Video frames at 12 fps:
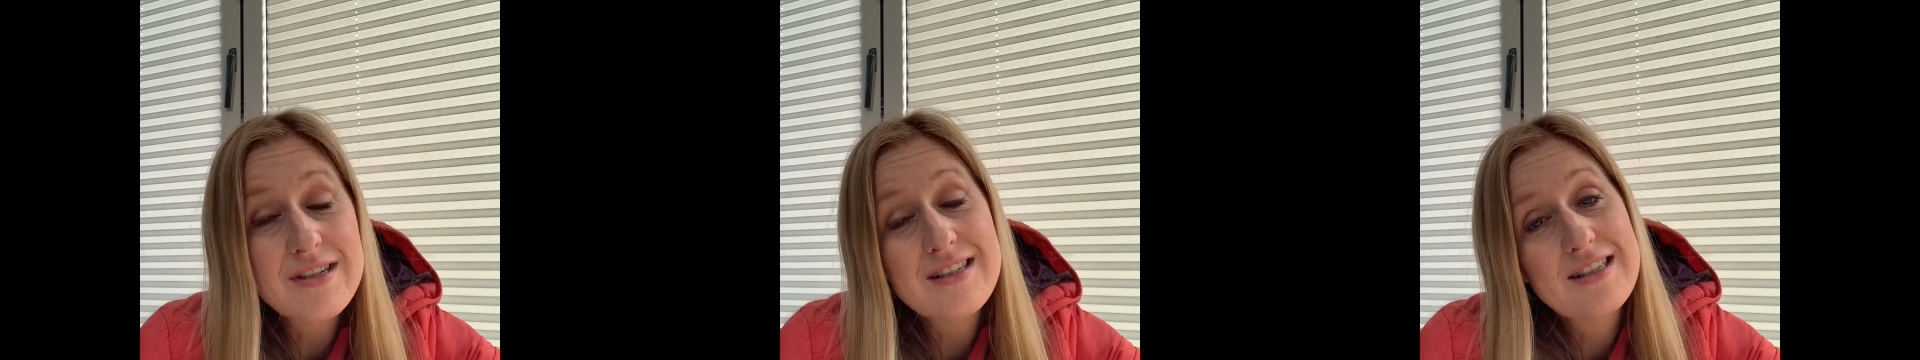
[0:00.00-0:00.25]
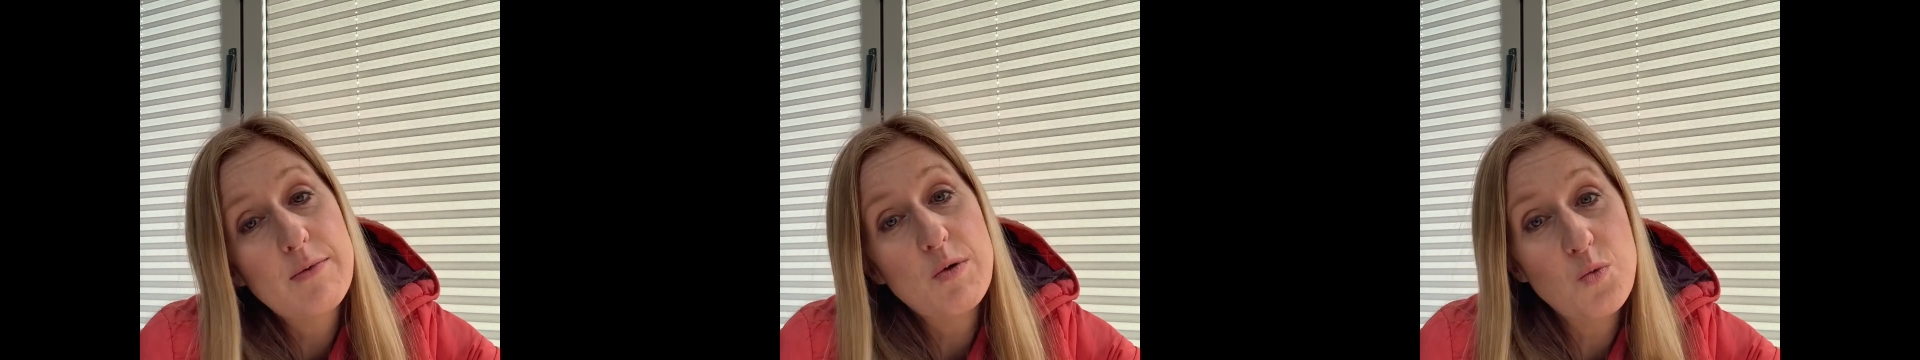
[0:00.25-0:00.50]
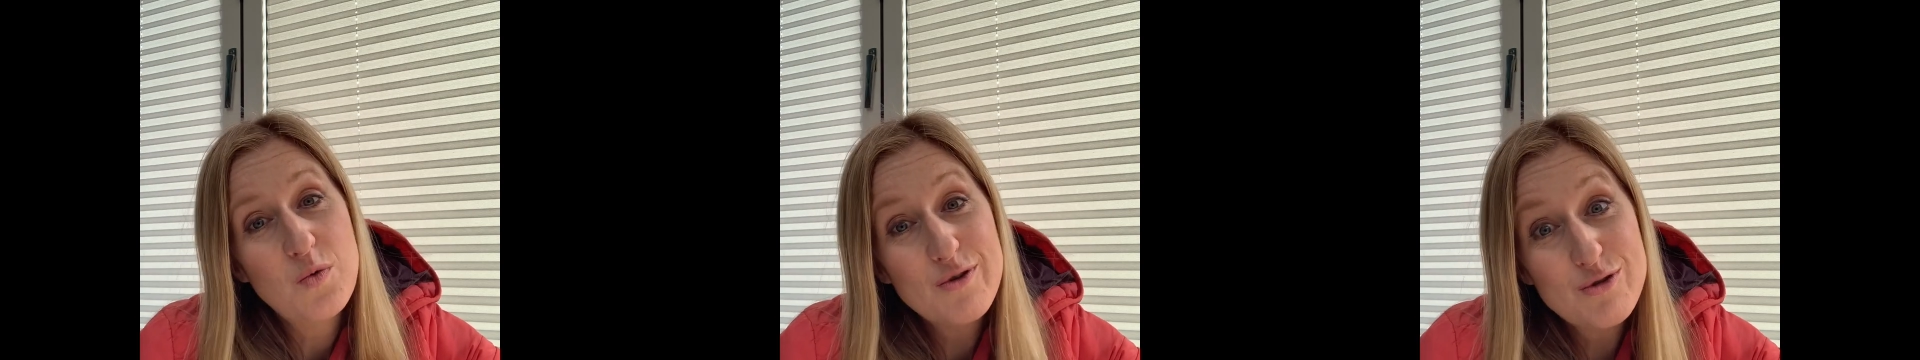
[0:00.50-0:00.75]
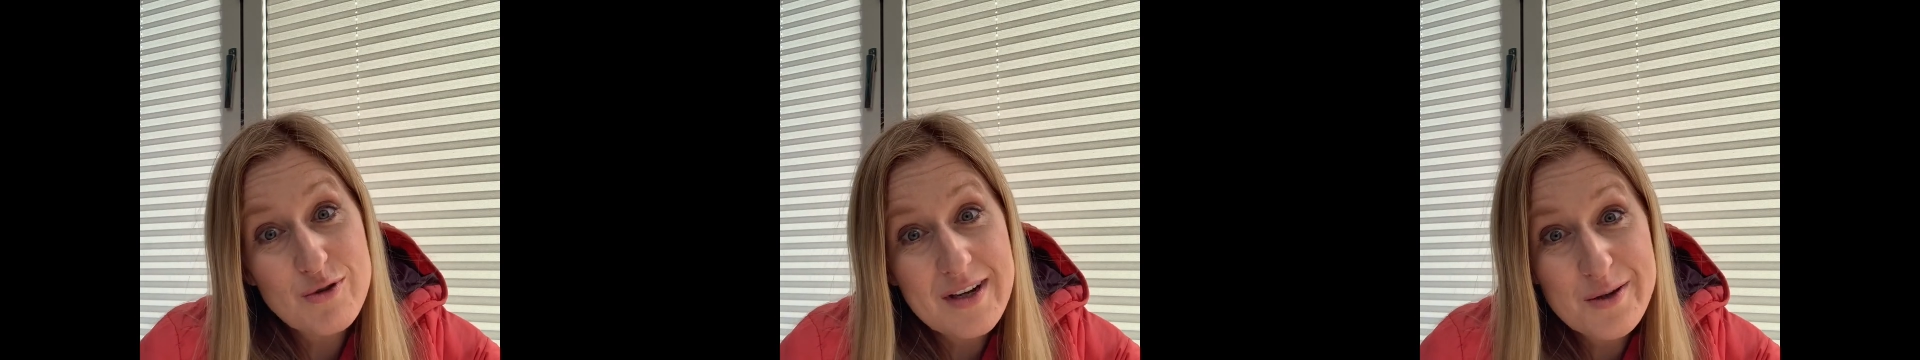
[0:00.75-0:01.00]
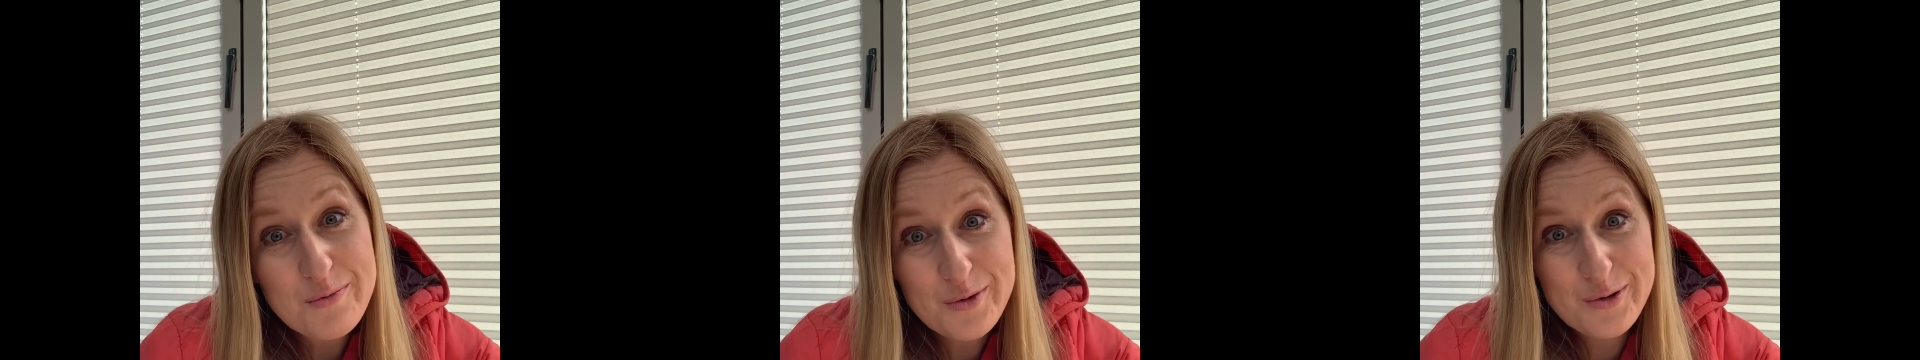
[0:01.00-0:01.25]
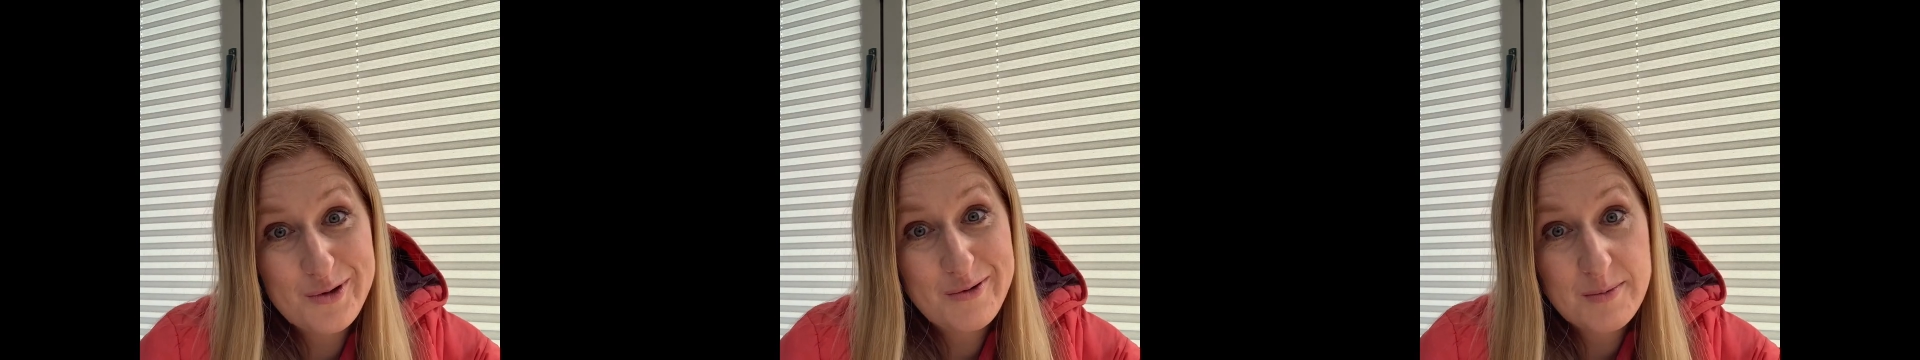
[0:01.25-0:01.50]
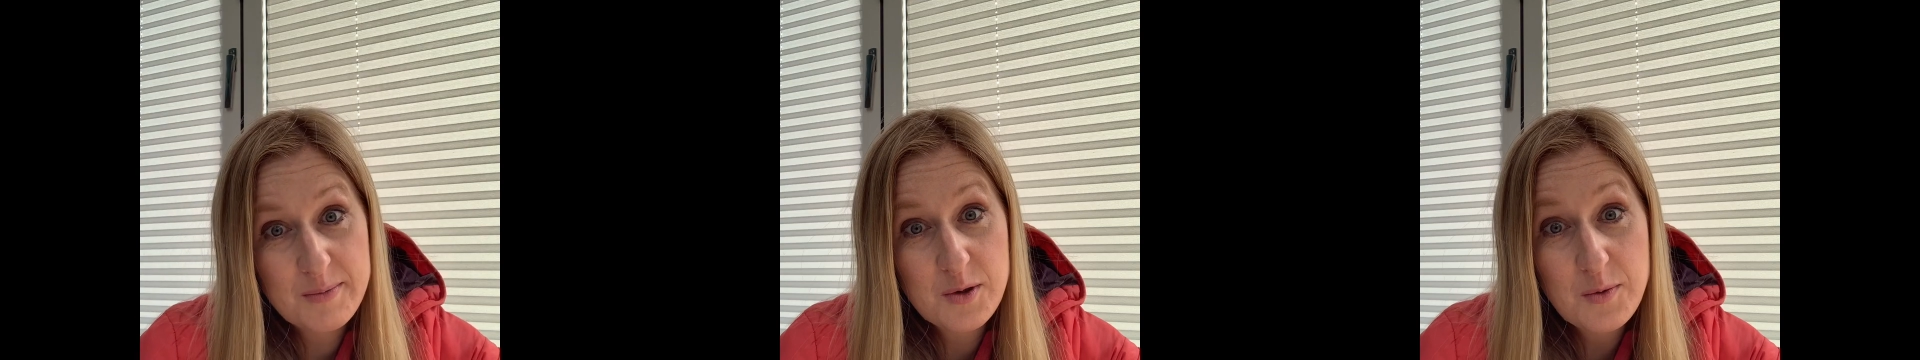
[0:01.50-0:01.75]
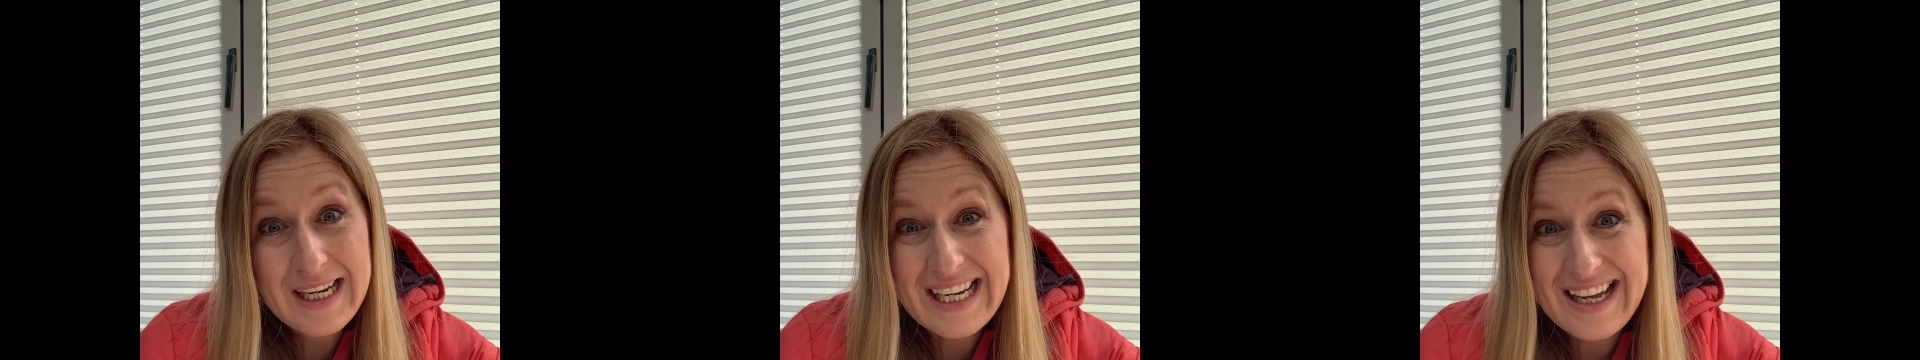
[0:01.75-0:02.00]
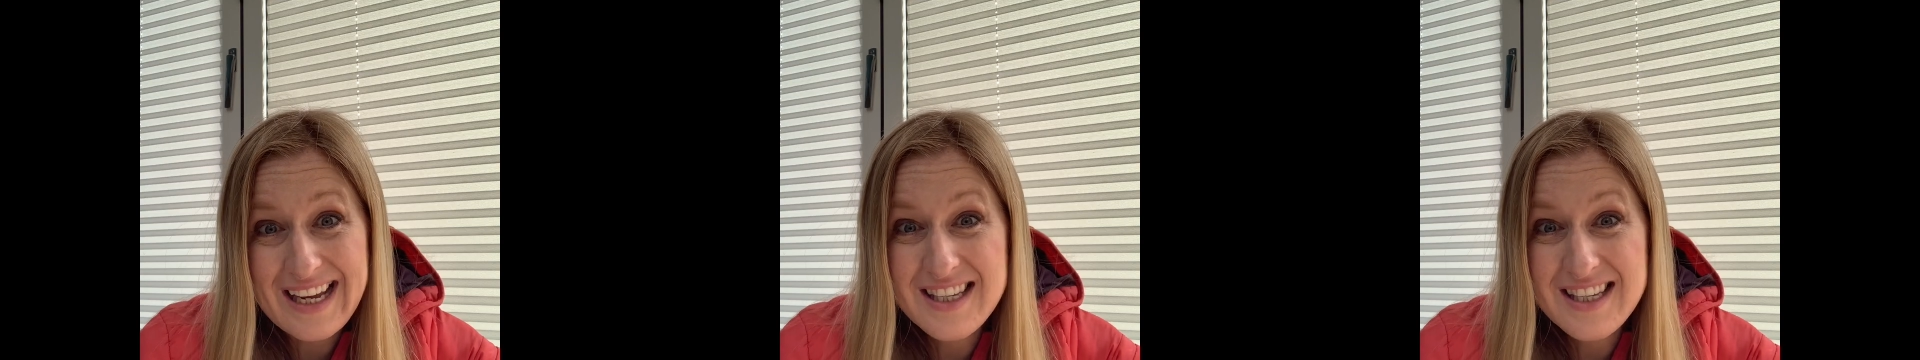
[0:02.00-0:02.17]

so it will dry the water up quickly.